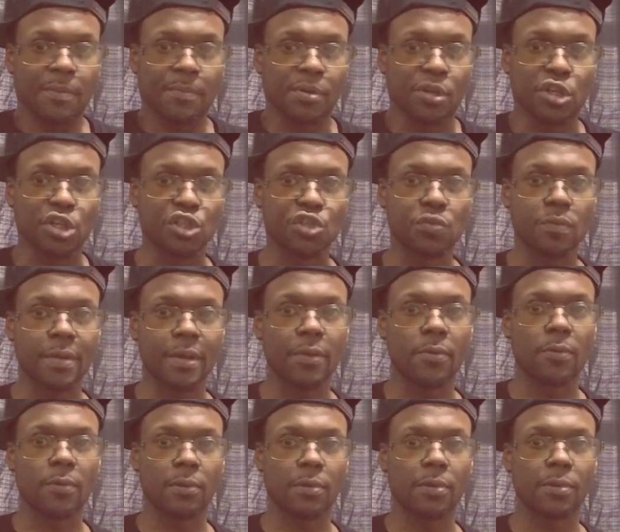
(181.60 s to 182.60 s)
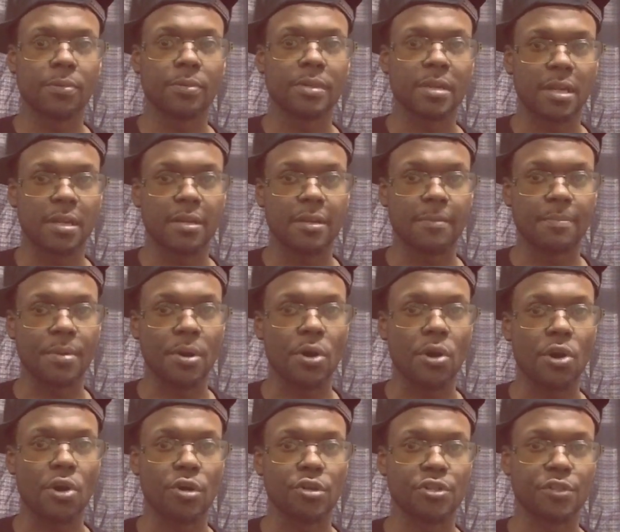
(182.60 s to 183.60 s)
Because you ain't gonna learn nothing
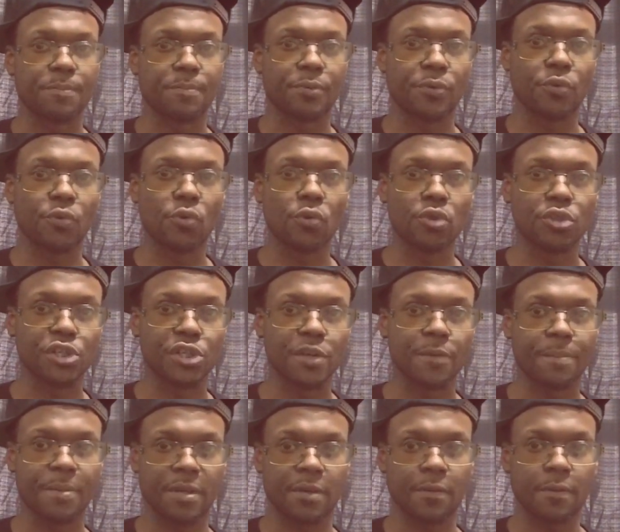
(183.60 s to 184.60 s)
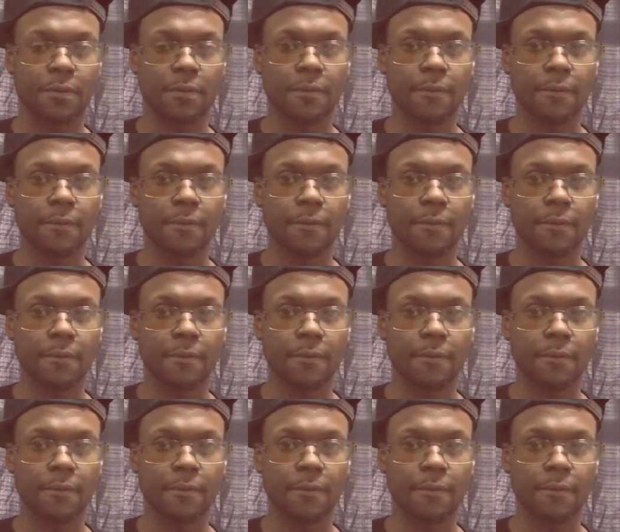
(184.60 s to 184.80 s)
about entrepreneurship and